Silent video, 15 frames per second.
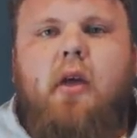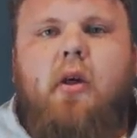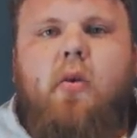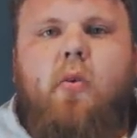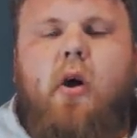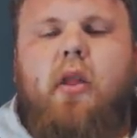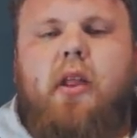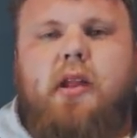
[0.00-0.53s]

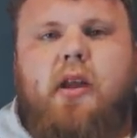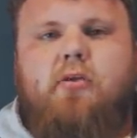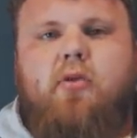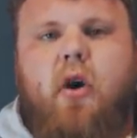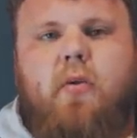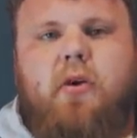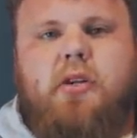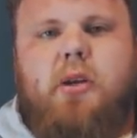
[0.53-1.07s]
what they did
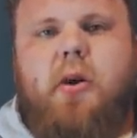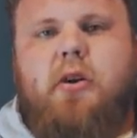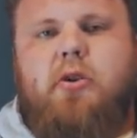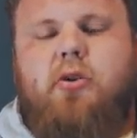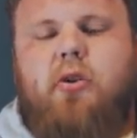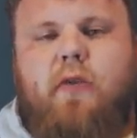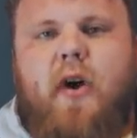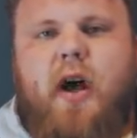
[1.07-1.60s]
wrong was they went
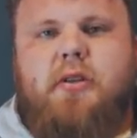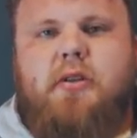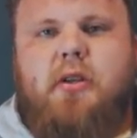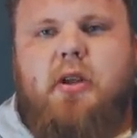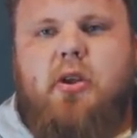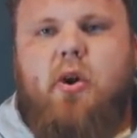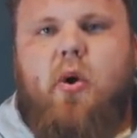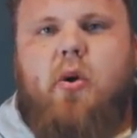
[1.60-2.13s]
too fast with
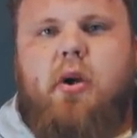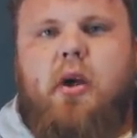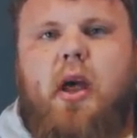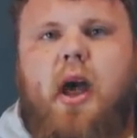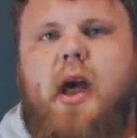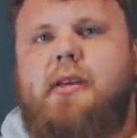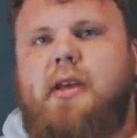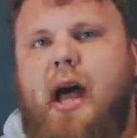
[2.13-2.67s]
the yoke
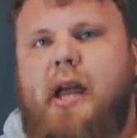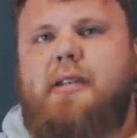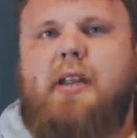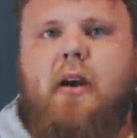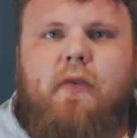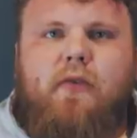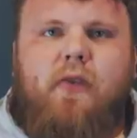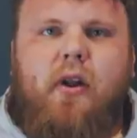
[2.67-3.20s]
and gassed
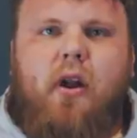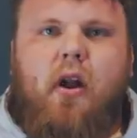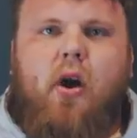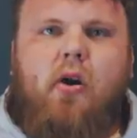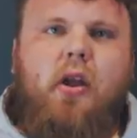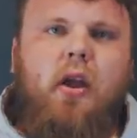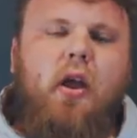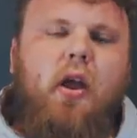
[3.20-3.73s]
out for the
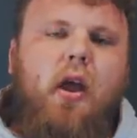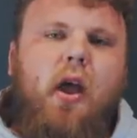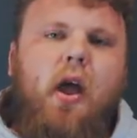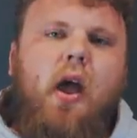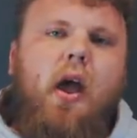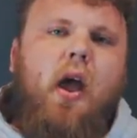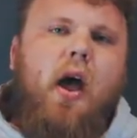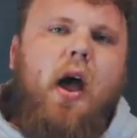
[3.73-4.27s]
log.
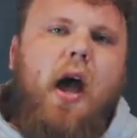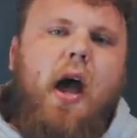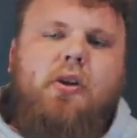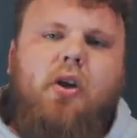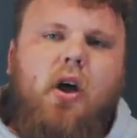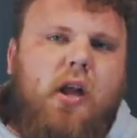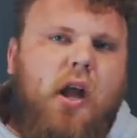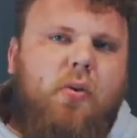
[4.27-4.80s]
And
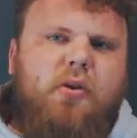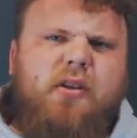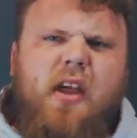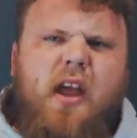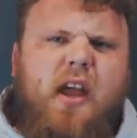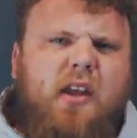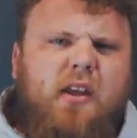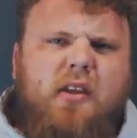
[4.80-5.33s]
because I was,
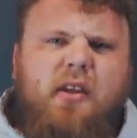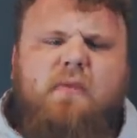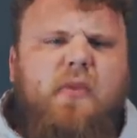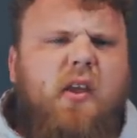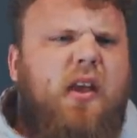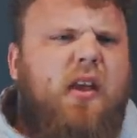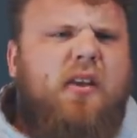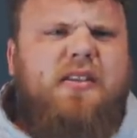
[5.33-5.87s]
I think,
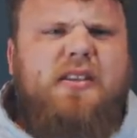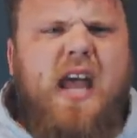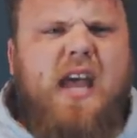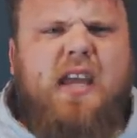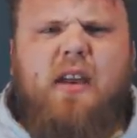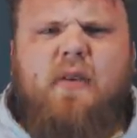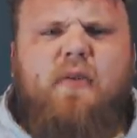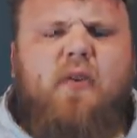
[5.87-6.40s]

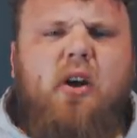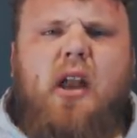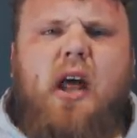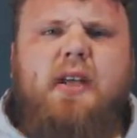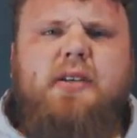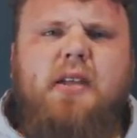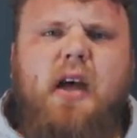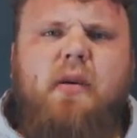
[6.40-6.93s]
second, third,
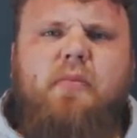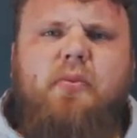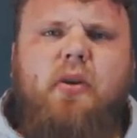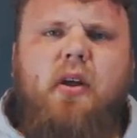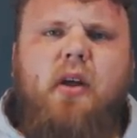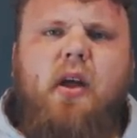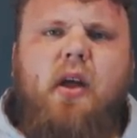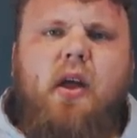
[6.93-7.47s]
last up,
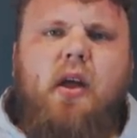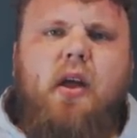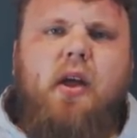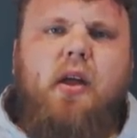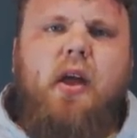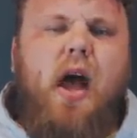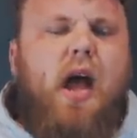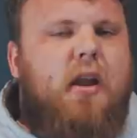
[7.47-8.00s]

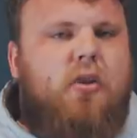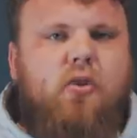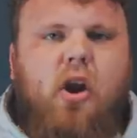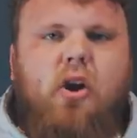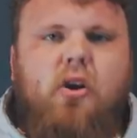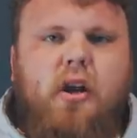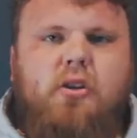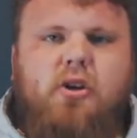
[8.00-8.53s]
I had
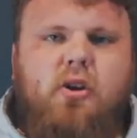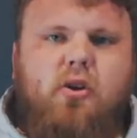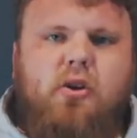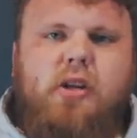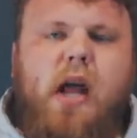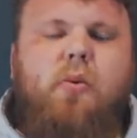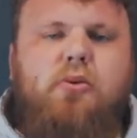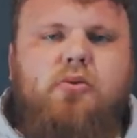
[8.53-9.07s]
learnt this, you know,
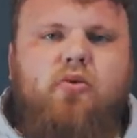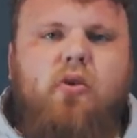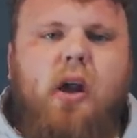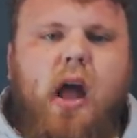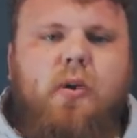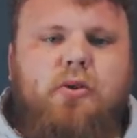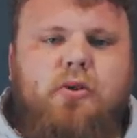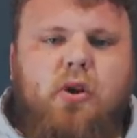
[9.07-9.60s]
because I was going
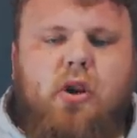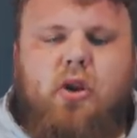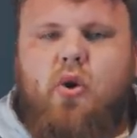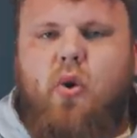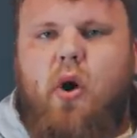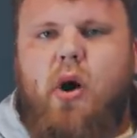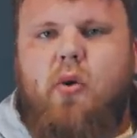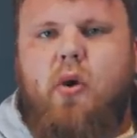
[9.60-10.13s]
to
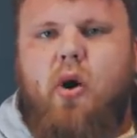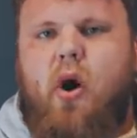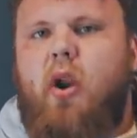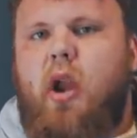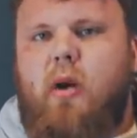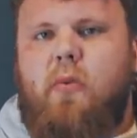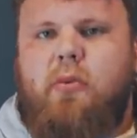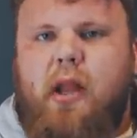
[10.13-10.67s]
go out
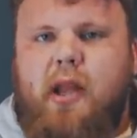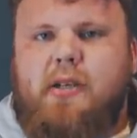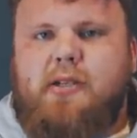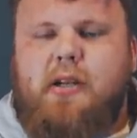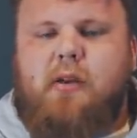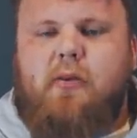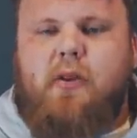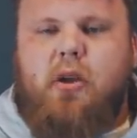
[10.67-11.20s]
all out
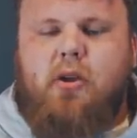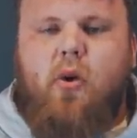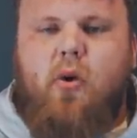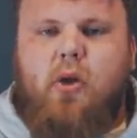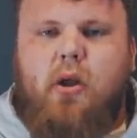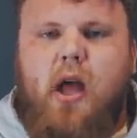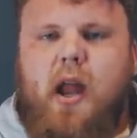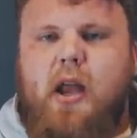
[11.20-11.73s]
blazing with the
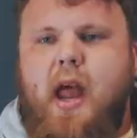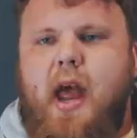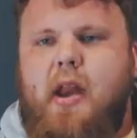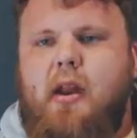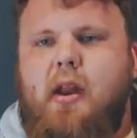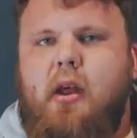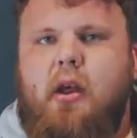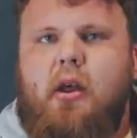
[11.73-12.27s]
yoke, and then